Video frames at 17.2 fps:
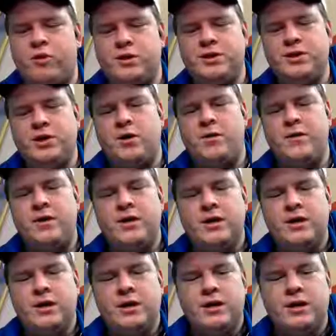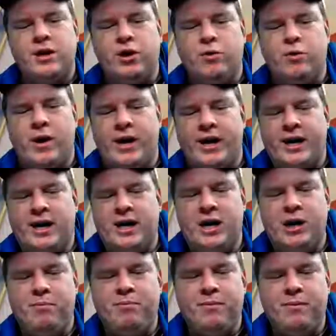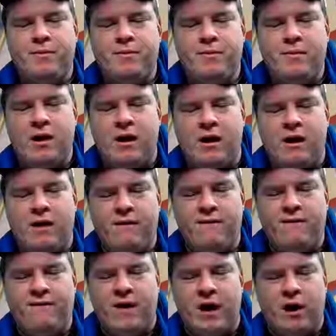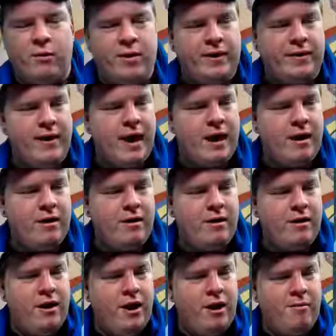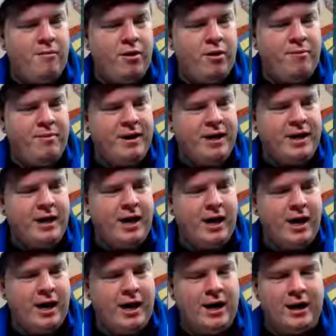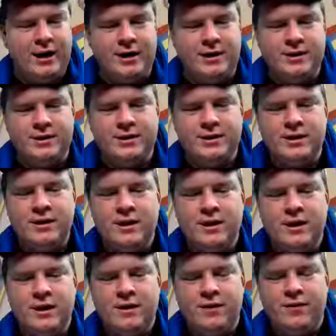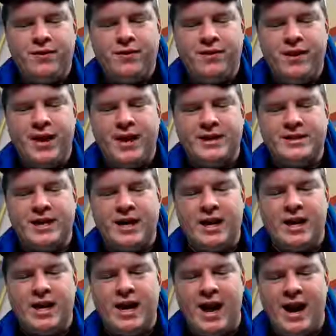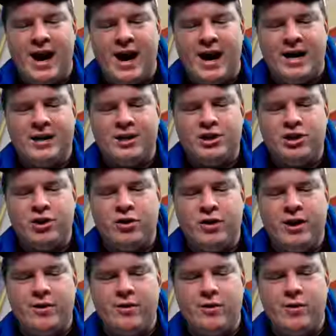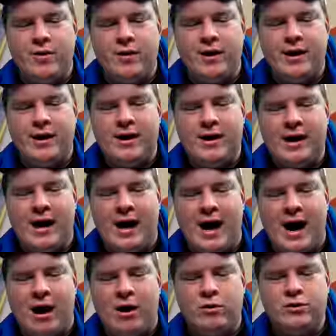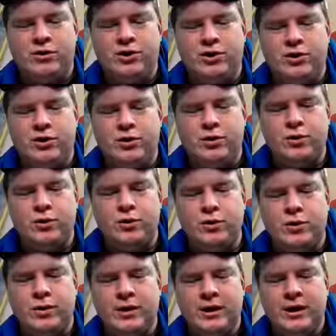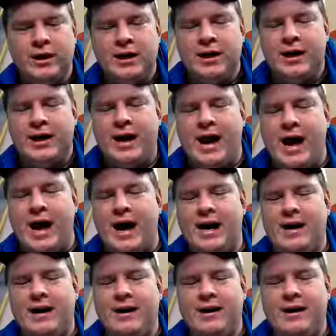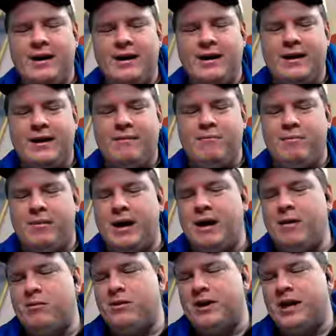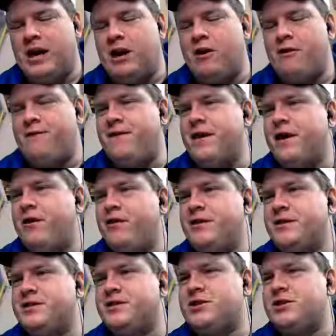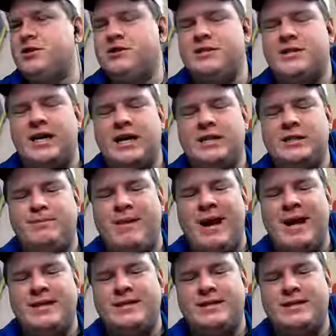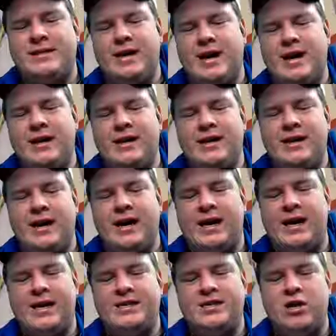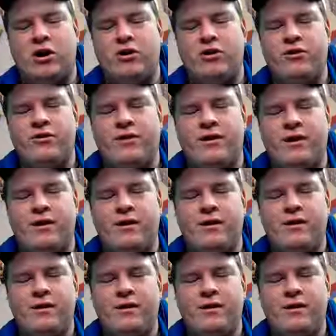So you want to keep following that number because it's going to kind of show you how to not be able to get your finger in certain tight spots, and it gets harder the